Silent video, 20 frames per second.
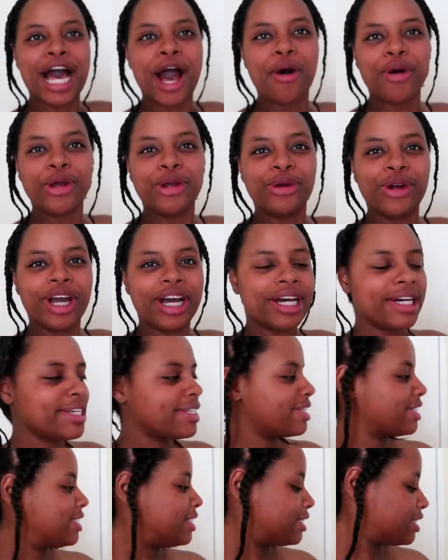how are you
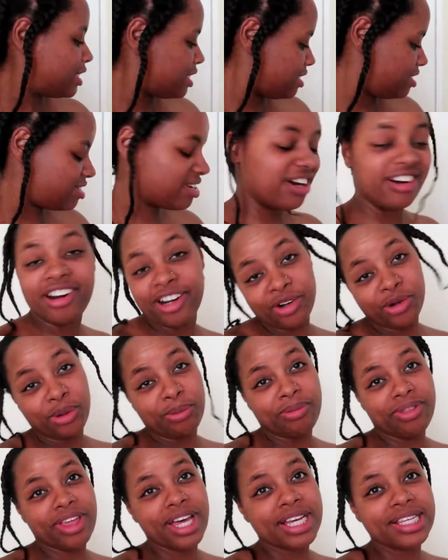guys? It is a
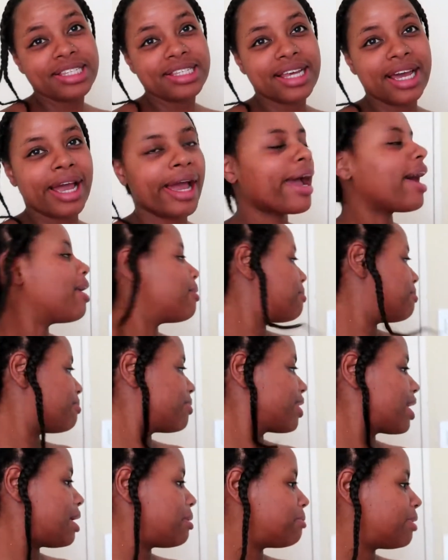random Thursday. I'm
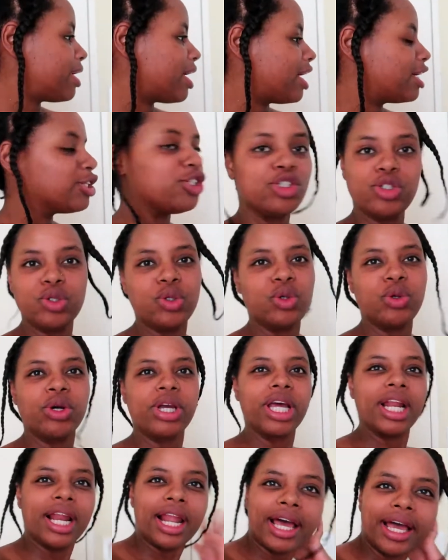coming at you
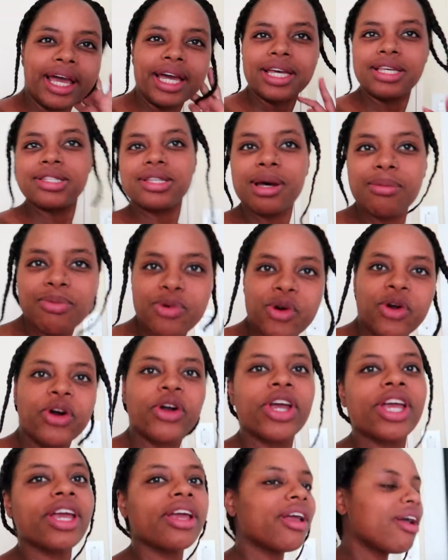looking like ASAP
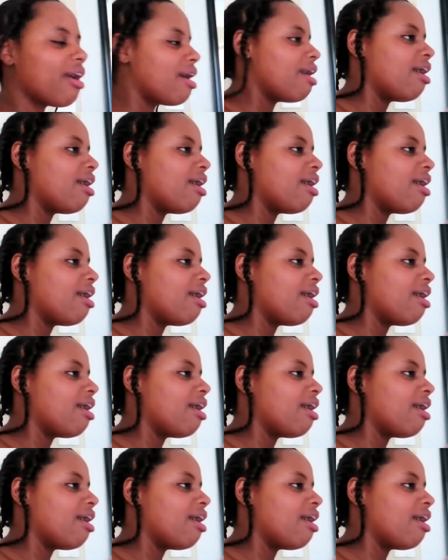Rocky.